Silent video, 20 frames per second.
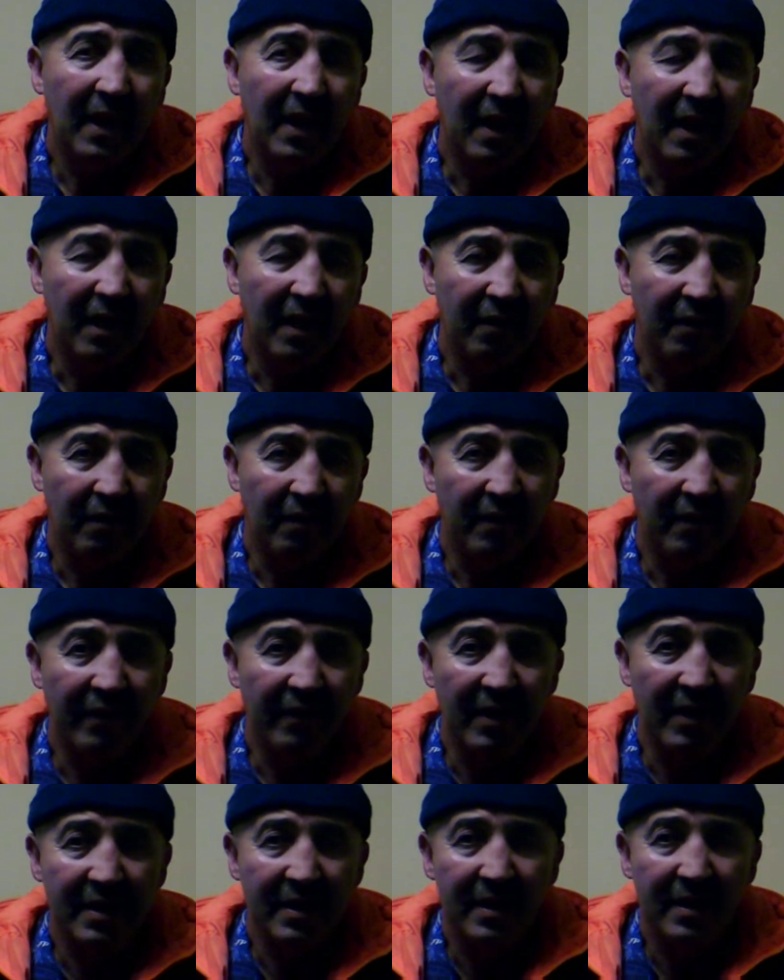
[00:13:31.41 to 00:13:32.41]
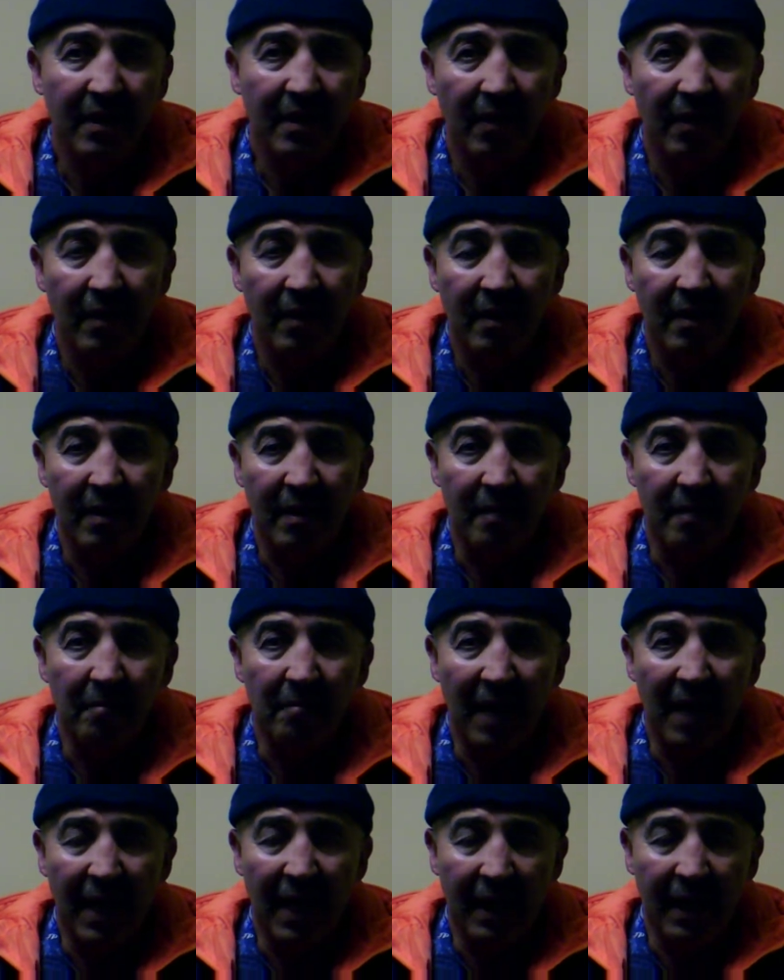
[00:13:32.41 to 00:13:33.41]
a universal
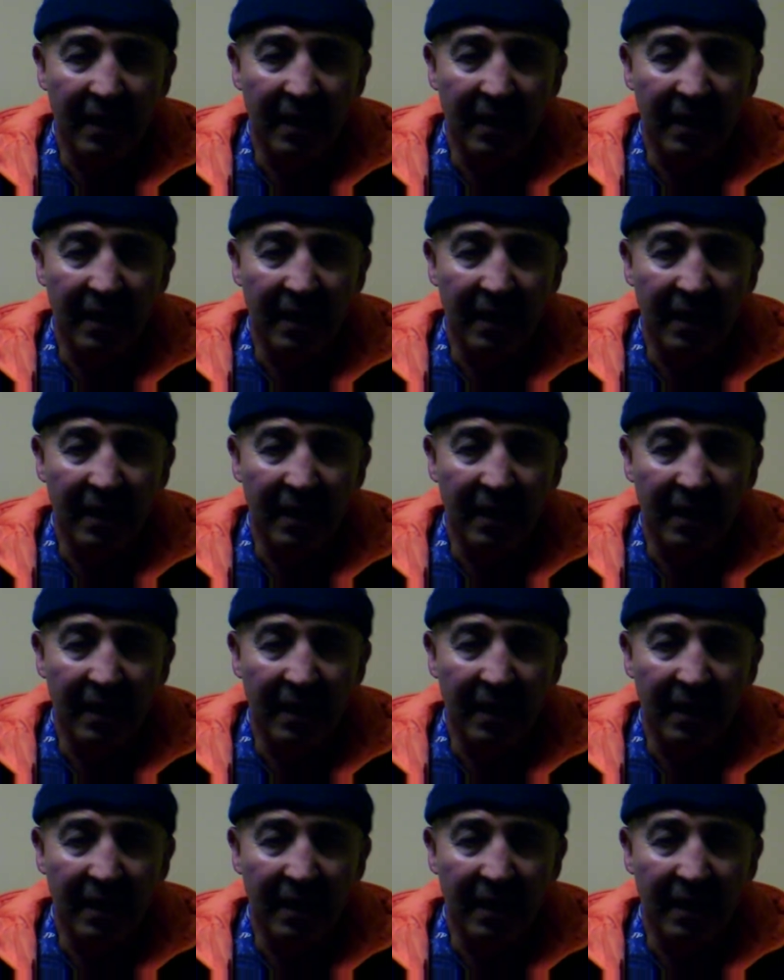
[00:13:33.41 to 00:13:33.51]
mind,